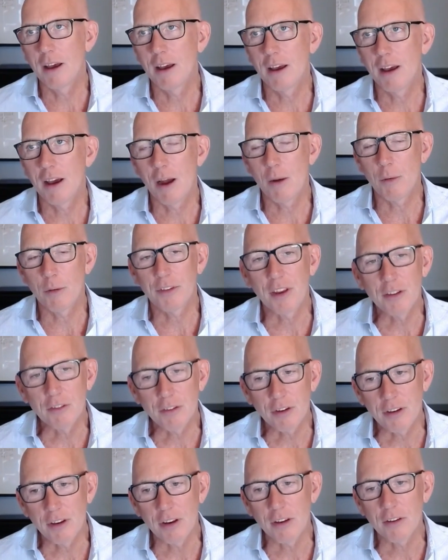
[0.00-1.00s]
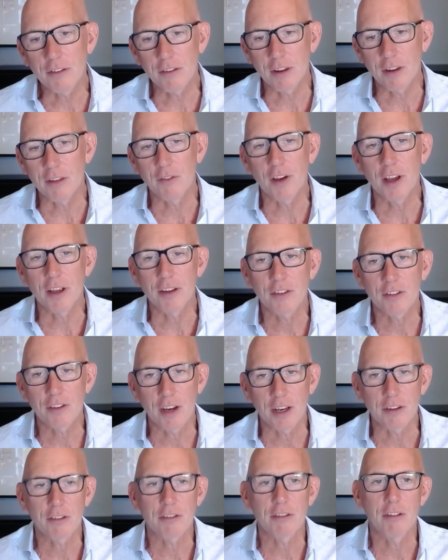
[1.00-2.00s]
I was introduced to the Vice
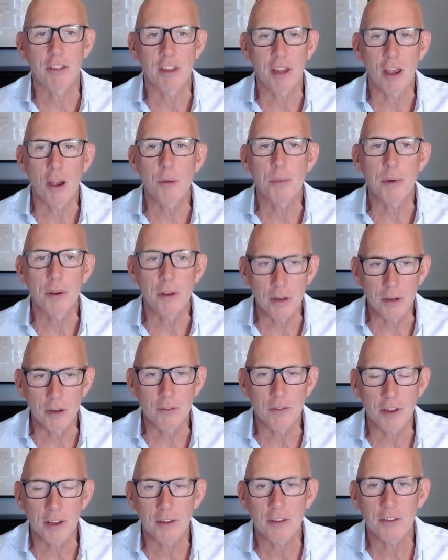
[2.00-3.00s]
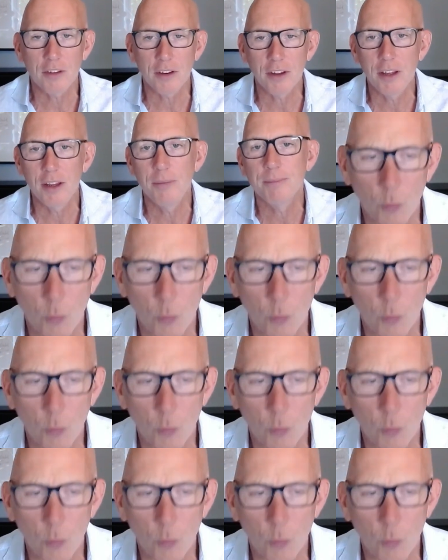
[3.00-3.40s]
Chancellor of the Open University,